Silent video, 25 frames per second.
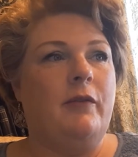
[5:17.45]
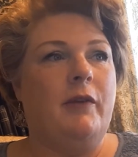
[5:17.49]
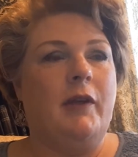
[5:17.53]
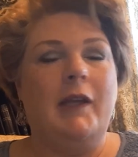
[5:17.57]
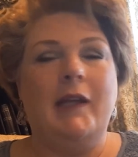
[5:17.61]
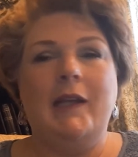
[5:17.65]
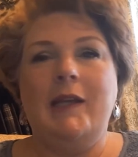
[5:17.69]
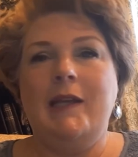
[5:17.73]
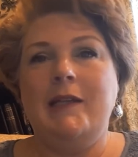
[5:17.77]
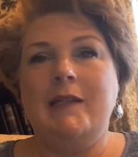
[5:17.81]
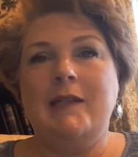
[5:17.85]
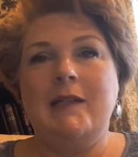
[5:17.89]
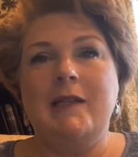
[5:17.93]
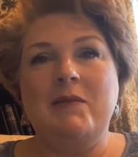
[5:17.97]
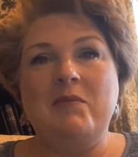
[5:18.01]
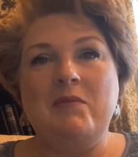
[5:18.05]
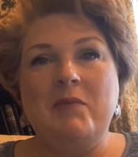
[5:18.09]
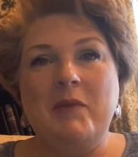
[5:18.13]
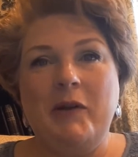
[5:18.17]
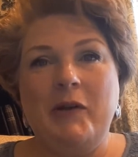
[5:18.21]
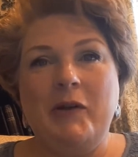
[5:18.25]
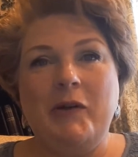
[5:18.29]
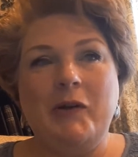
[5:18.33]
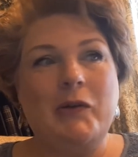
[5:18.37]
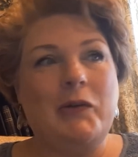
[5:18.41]
he did
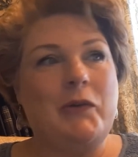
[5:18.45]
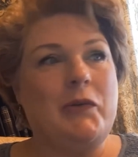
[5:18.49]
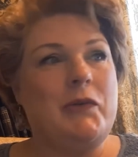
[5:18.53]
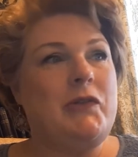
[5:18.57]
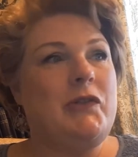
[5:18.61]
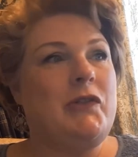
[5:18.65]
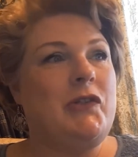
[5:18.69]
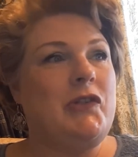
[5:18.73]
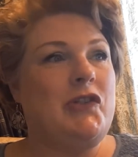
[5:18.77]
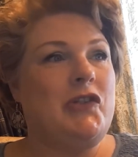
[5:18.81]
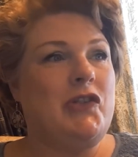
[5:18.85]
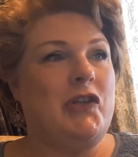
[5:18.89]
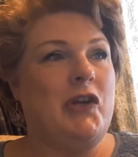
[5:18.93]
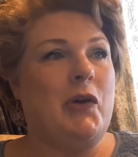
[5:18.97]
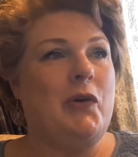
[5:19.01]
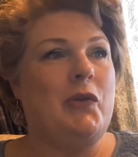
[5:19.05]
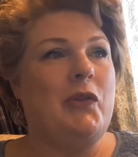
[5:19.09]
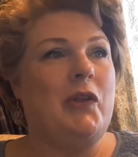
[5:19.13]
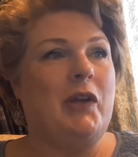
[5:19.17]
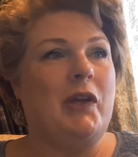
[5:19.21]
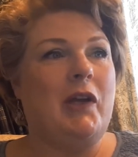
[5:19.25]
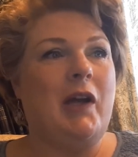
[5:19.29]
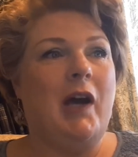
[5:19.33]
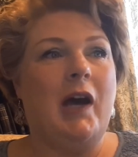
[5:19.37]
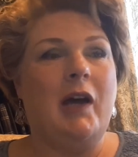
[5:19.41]
miracles to show
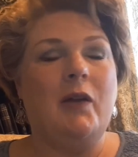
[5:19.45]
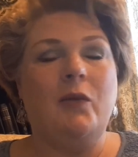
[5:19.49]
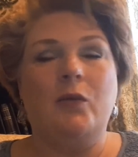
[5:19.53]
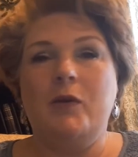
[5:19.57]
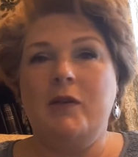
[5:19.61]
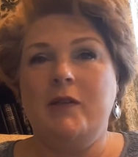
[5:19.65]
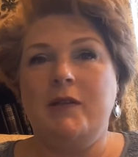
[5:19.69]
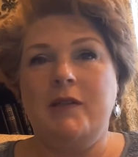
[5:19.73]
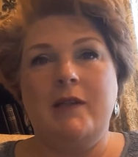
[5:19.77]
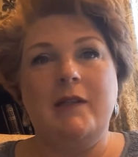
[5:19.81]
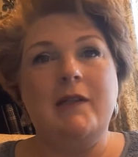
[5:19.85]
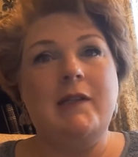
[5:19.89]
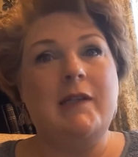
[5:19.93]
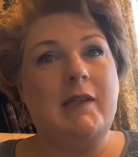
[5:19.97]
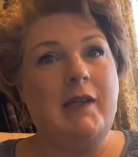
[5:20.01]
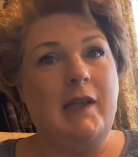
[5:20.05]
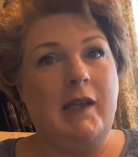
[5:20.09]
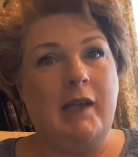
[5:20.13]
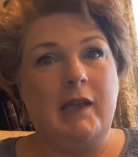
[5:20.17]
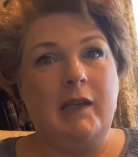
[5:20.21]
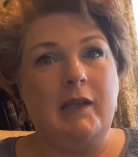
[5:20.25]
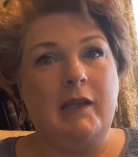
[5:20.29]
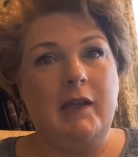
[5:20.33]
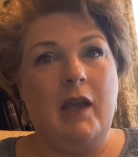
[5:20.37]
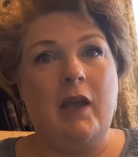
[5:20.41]
that God was
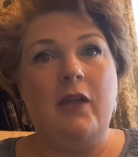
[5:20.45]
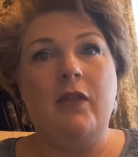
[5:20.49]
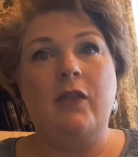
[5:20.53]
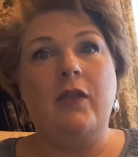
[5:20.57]
indeed